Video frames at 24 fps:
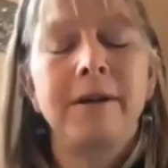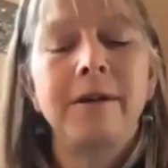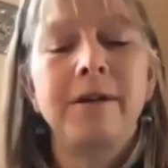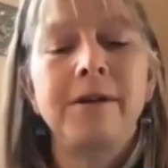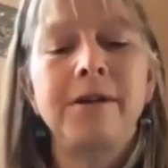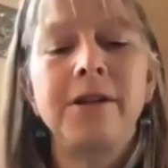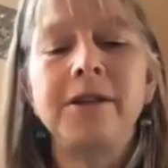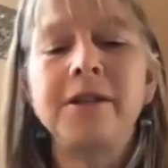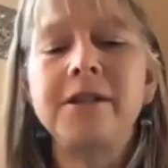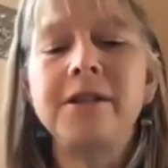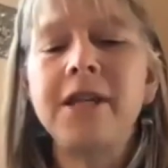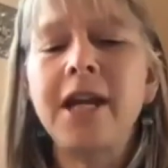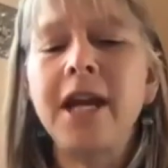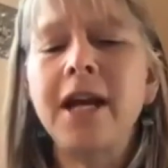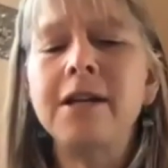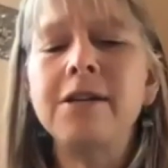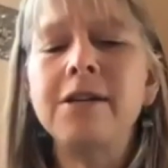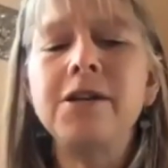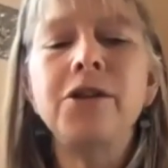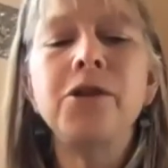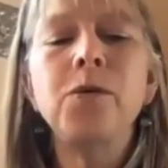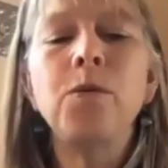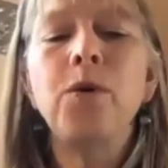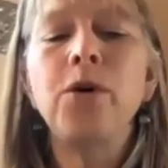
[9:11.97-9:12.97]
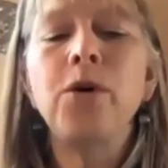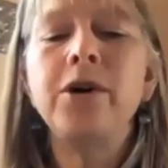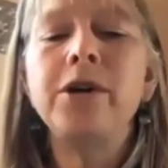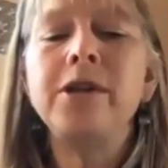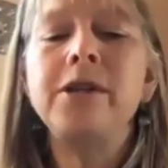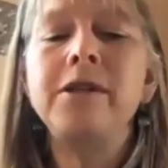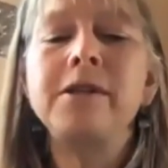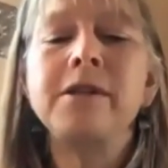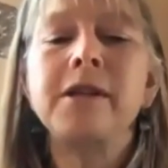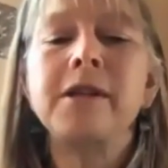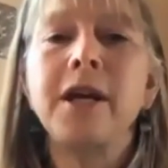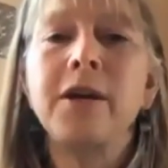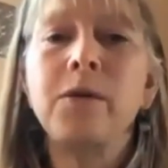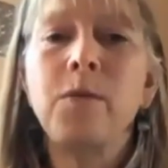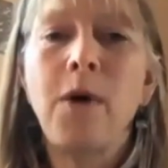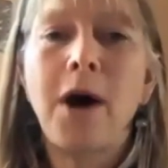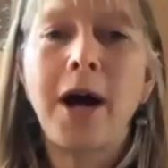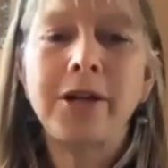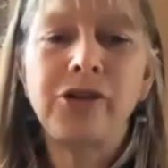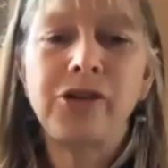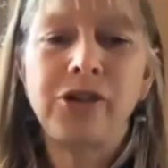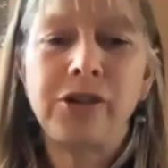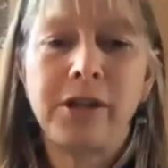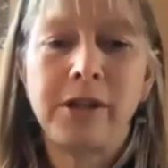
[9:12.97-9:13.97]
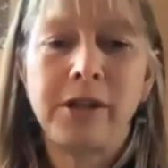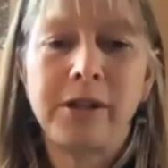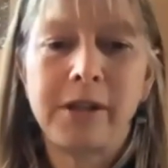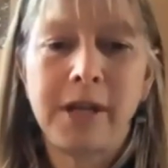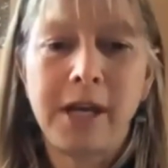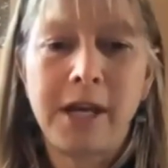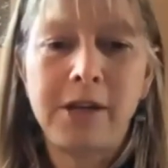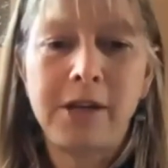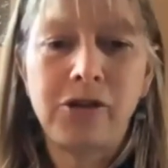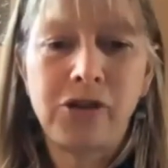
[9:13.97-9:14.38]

To stand in the woods and watch the St.